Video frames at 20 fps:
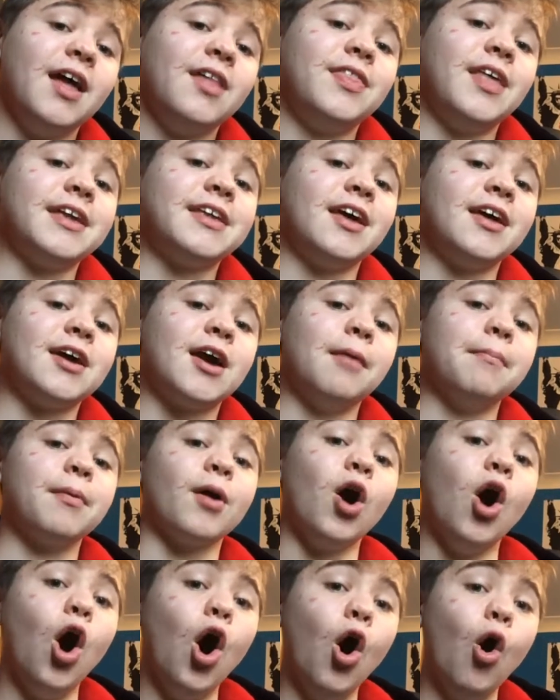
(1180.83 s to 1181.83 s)
they take up
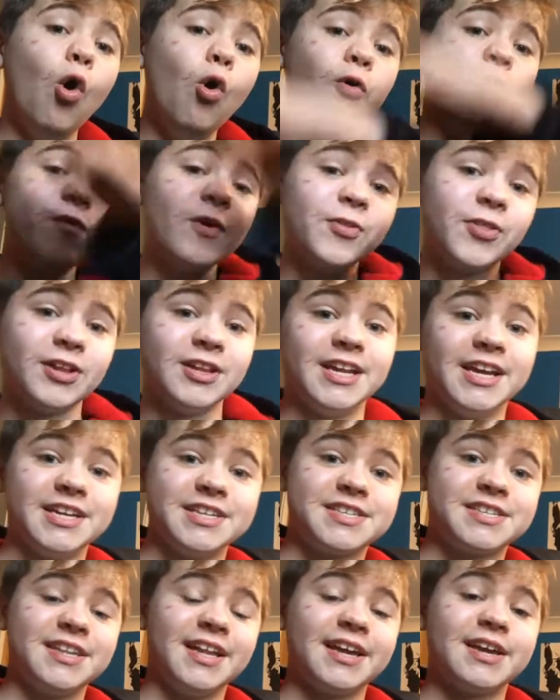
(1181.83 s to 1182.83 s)
over the
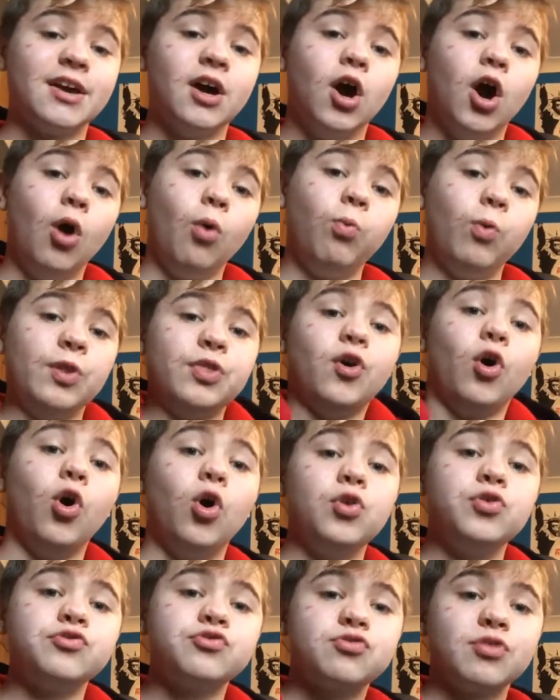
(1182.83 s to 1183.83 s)
list, like a
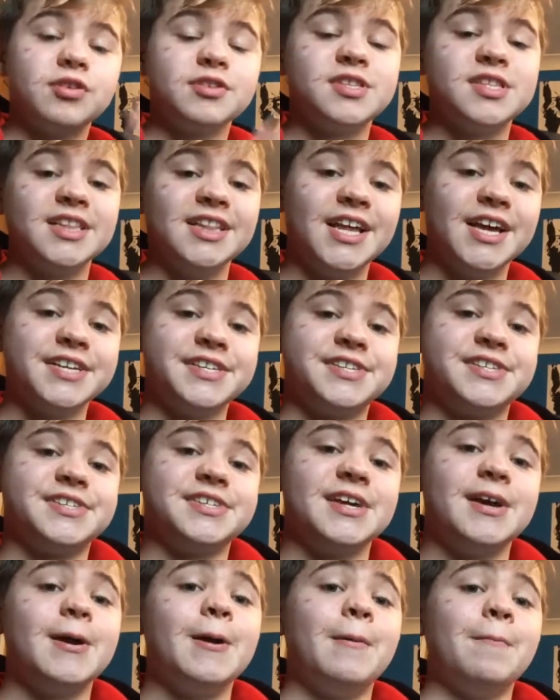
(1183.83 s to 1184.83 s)
100 list.